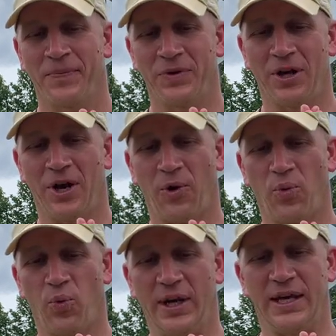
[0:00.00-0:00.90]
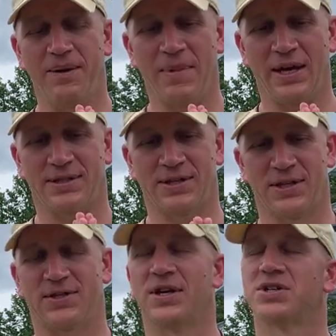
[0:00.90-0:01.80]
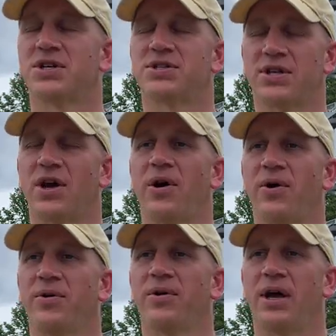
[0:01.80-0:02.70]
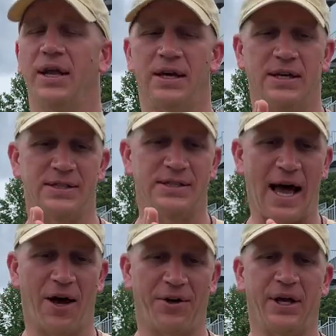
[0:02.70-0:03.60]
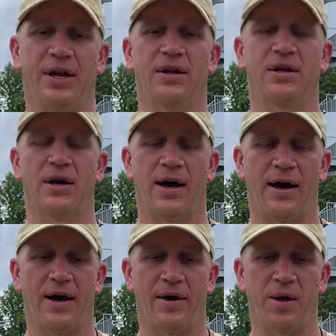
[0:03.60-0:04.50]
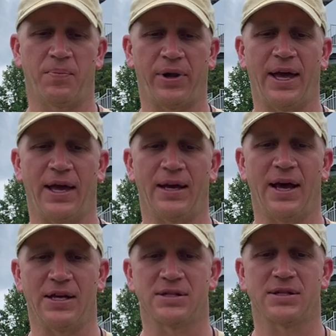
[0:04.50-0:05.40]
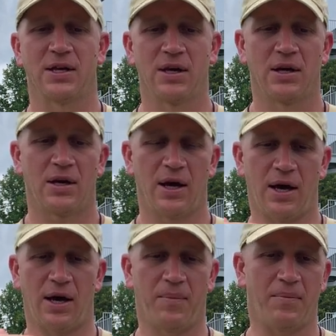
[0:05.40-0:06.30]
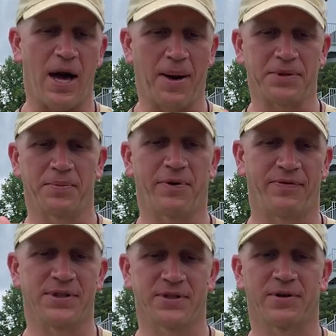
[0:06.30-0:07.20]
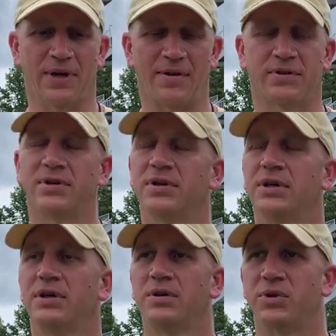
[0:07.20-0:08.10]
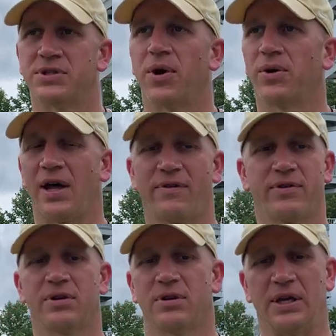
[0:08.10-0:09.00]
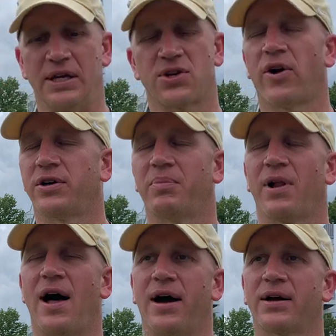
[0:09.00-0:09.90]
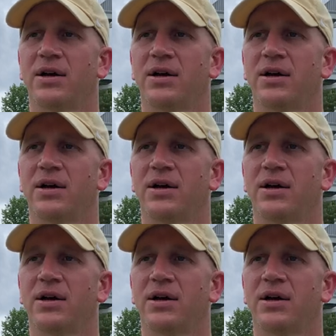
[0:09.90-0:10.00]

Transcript: you know, when he makes the decision to go and he's dialed in and playing at his optimal physical level with total effort, he's hard to block.